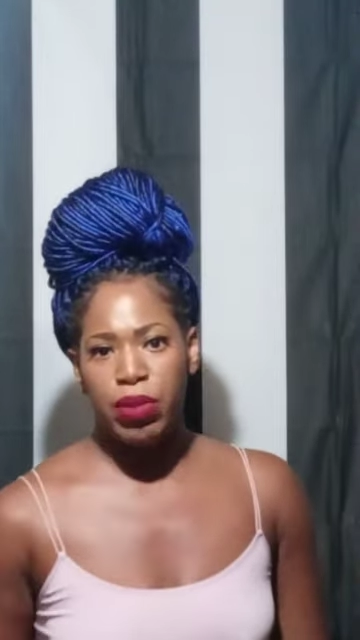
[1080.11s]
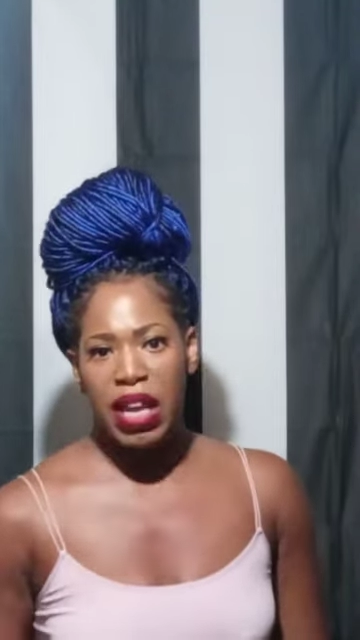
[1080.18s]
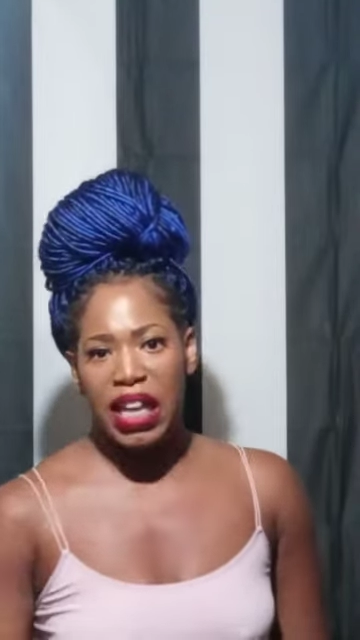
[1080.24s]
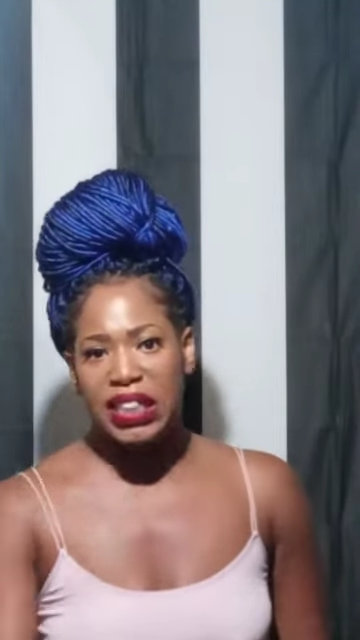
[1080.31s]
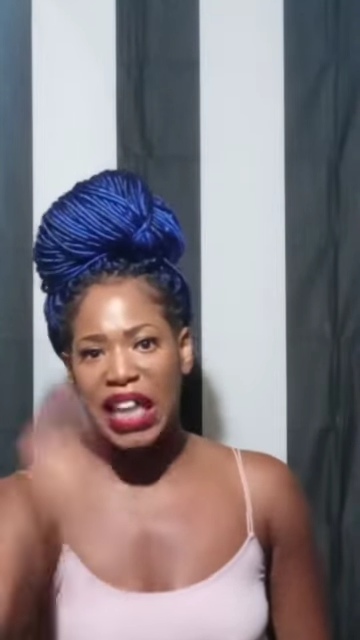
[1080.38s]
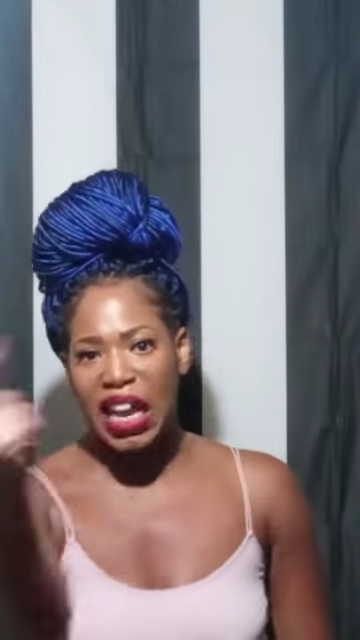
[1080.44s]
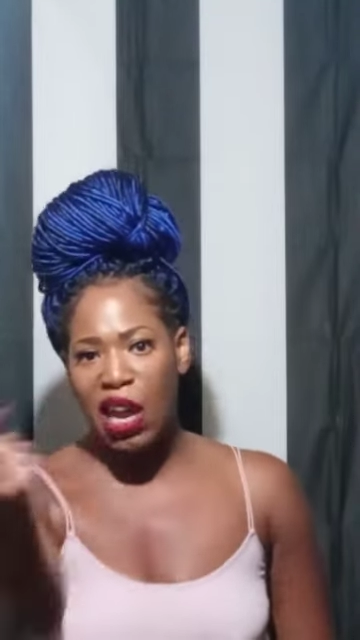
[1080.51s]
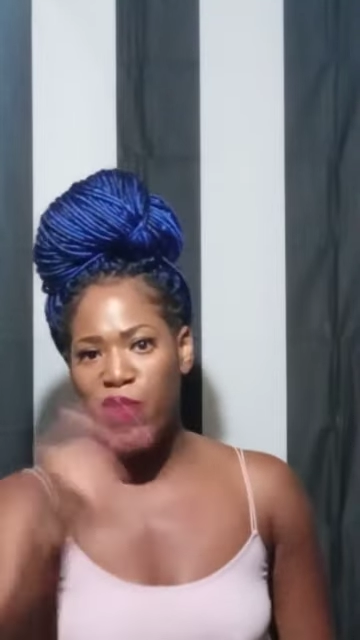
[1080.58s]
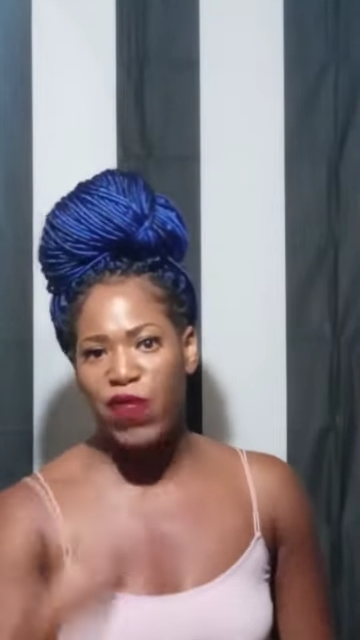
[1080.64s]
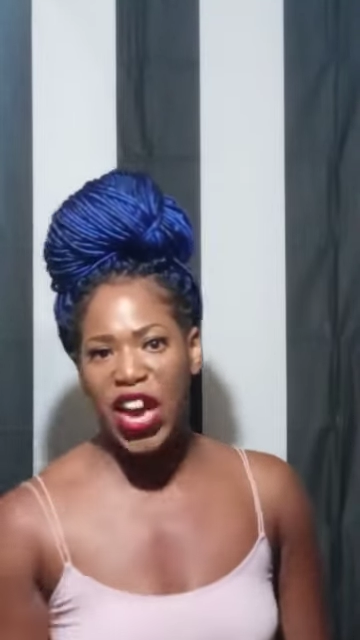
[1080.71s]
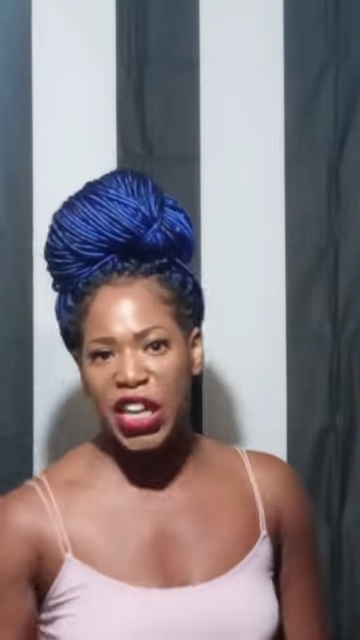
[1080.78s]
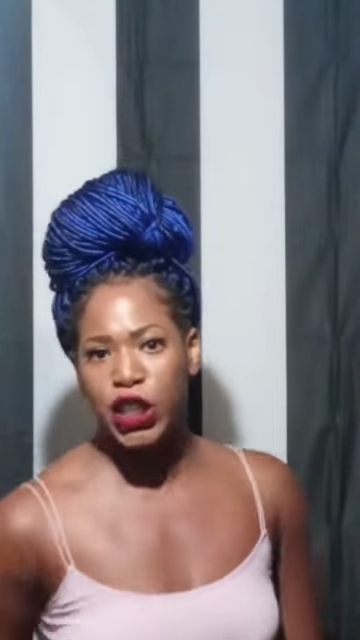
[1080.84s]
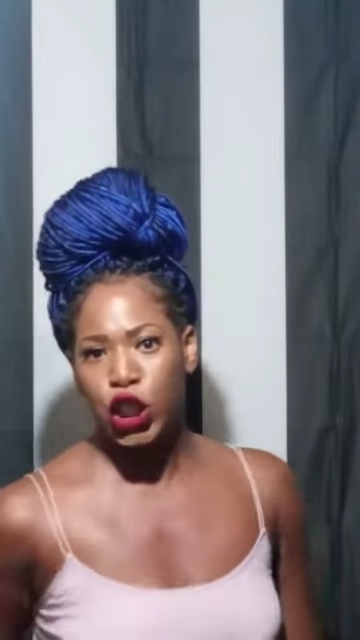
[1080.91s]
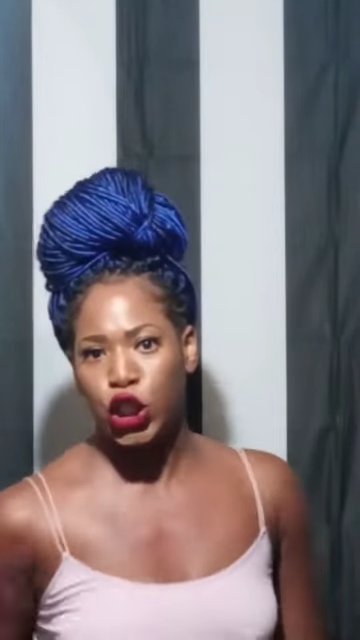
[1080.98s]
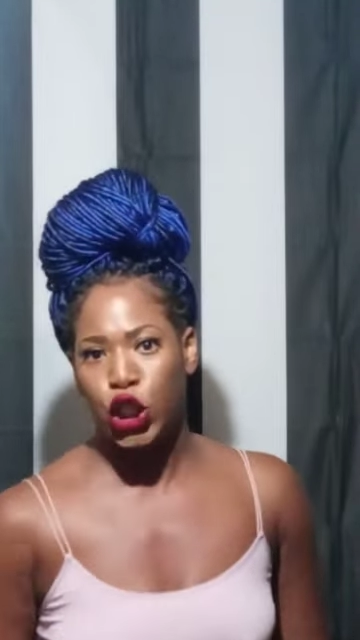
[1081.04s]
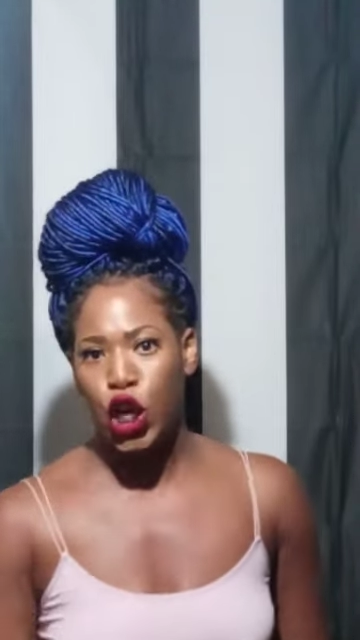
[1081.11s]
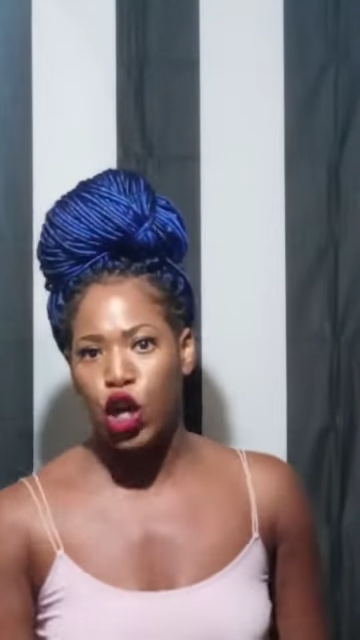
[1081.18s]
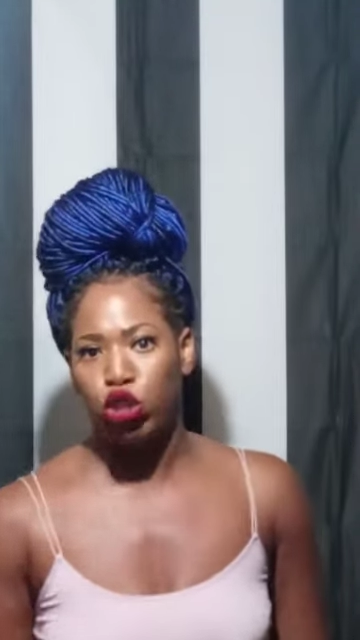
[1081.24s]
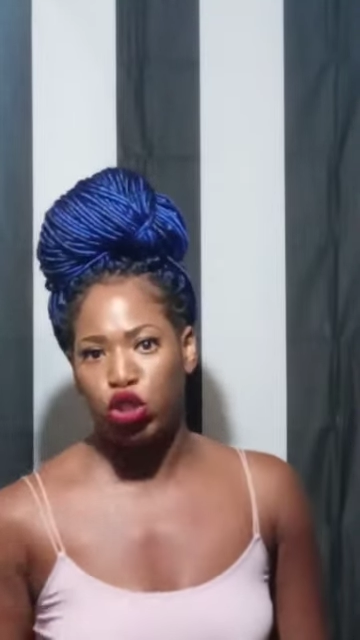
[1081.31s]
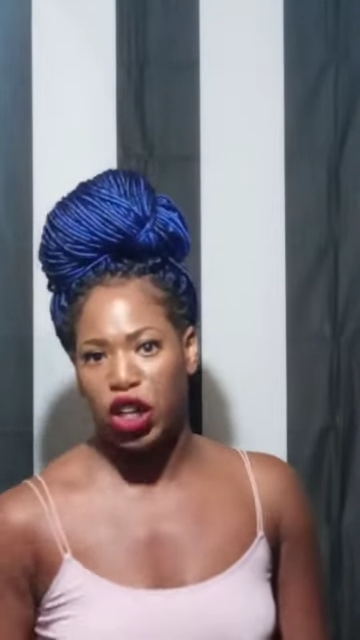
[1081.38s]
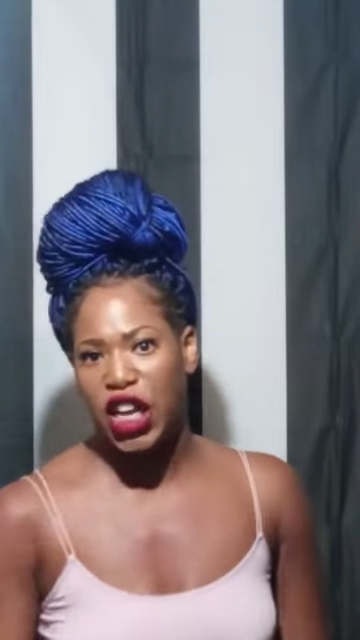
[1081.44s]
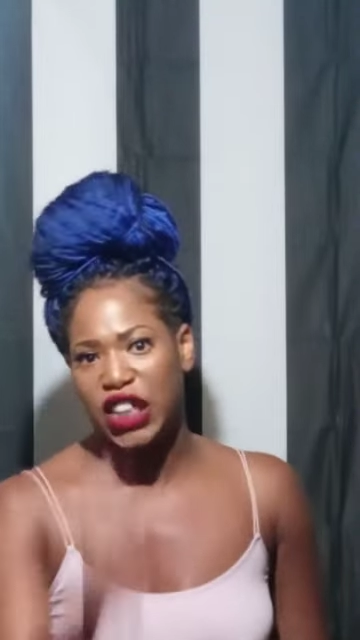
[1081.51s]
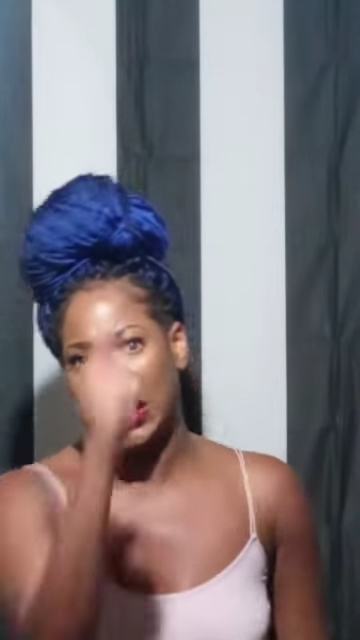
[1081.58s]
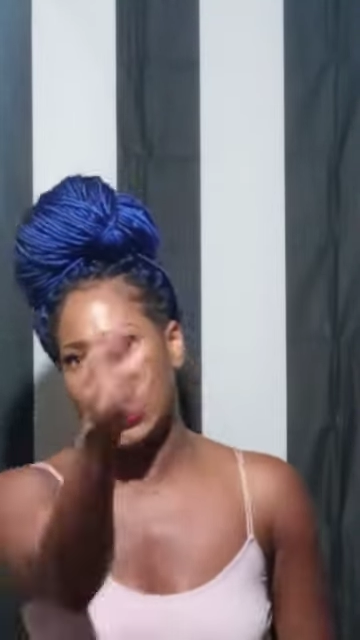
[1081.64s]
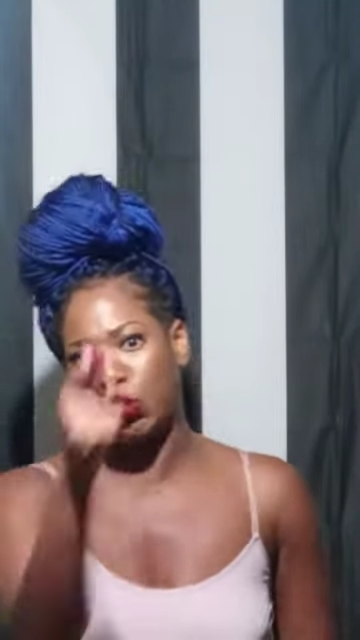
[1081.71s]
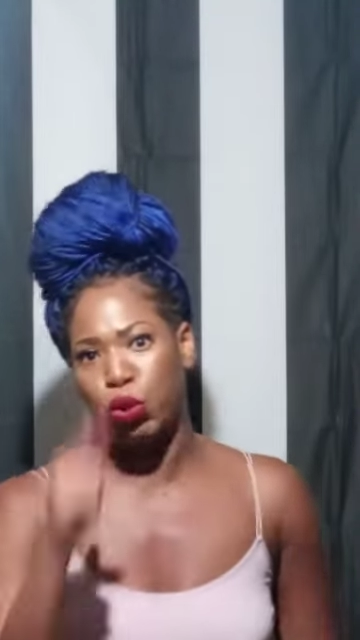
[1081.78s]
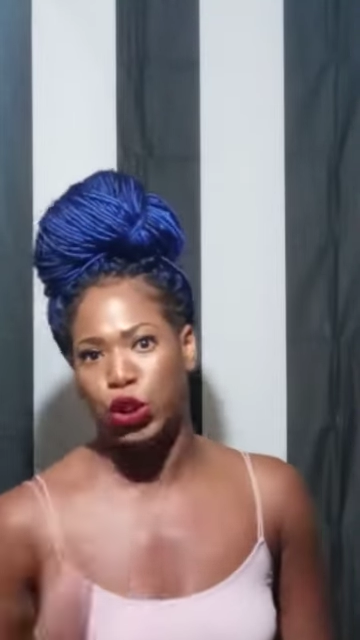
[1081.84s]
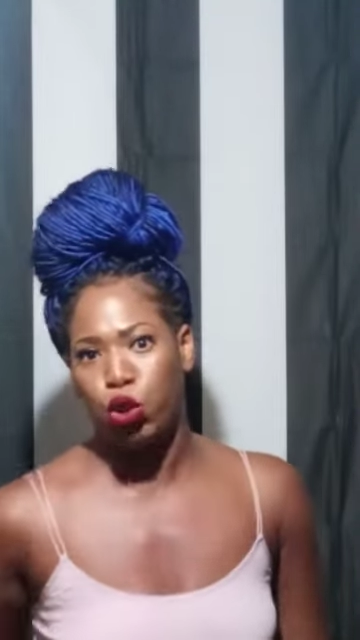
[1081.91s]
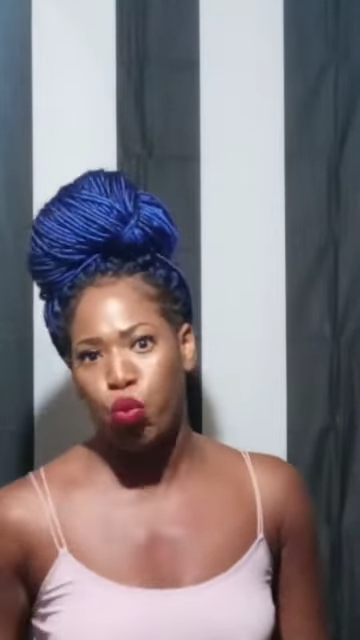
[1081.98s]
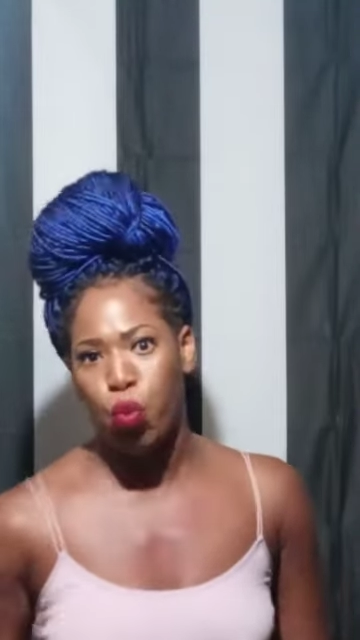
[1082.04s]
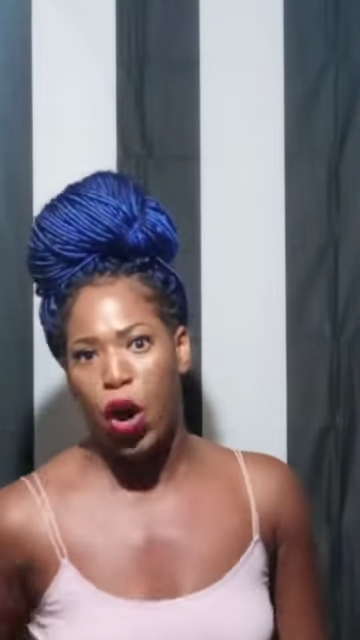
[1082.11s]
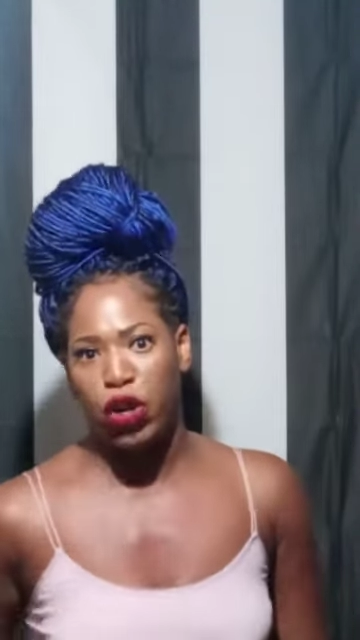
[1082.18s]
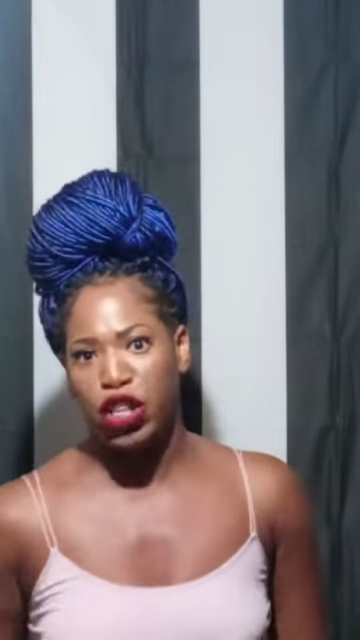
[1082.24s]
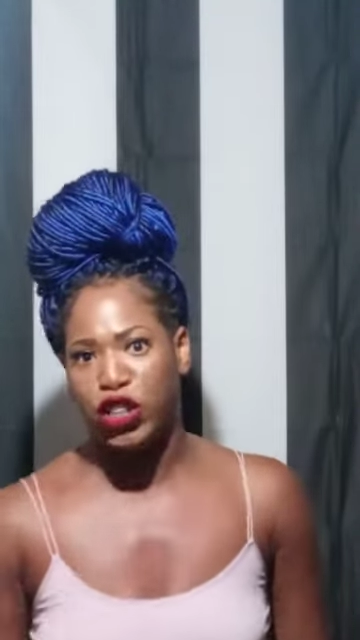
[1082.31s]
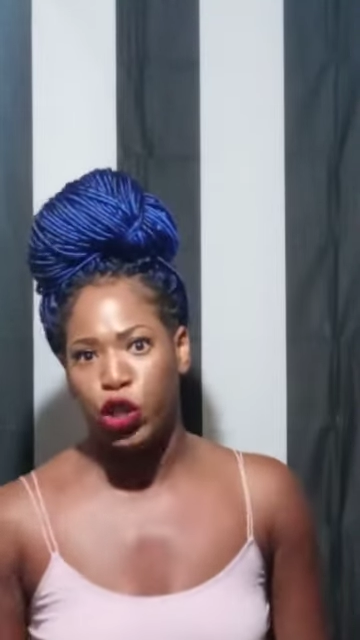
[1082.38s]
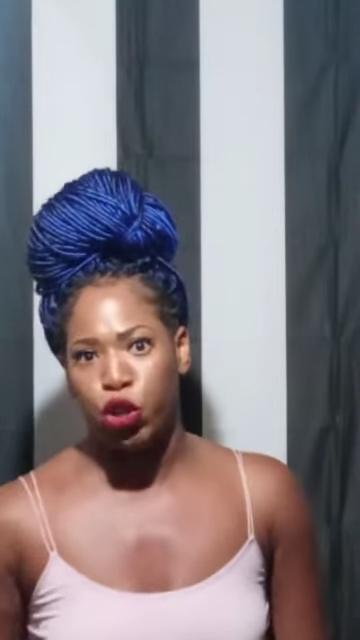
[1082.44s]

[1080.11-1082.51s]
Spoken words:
and take advantage of children because that's what you want to